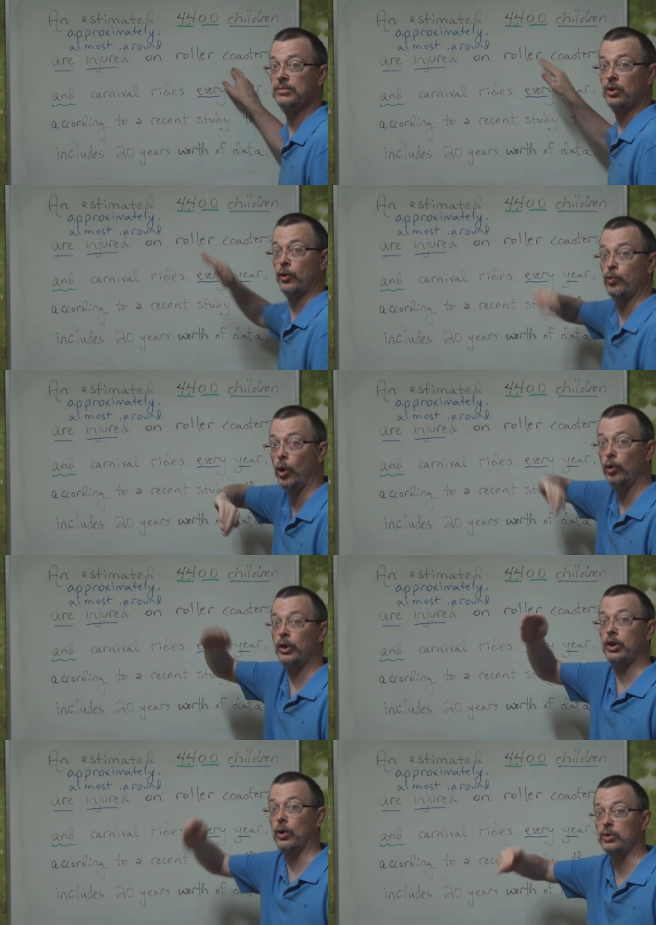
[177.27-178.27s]
So the
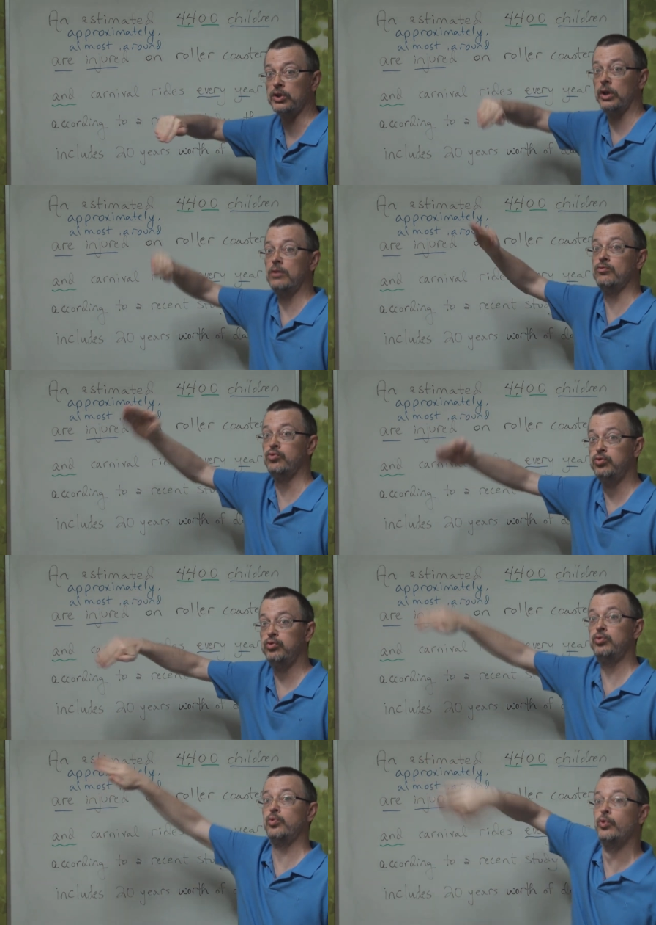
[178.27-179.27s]
roller coaster,
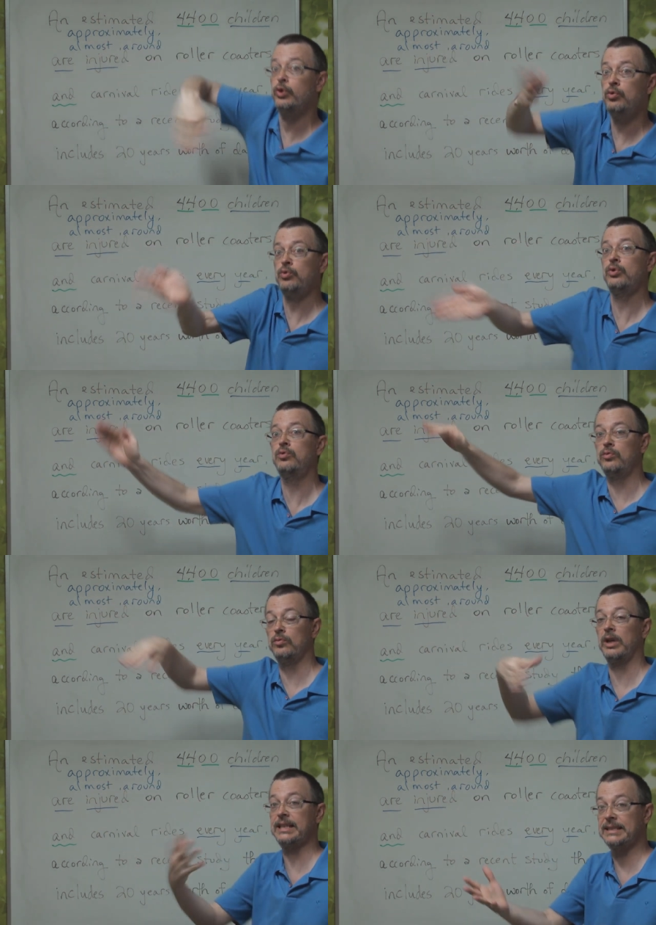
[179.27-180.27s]

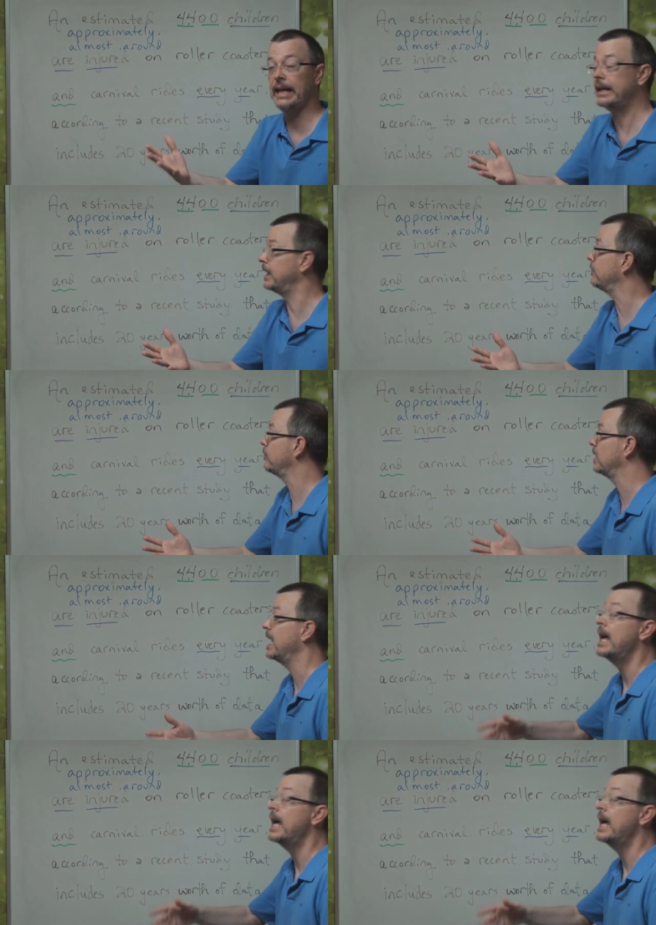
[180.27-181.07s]
exciting,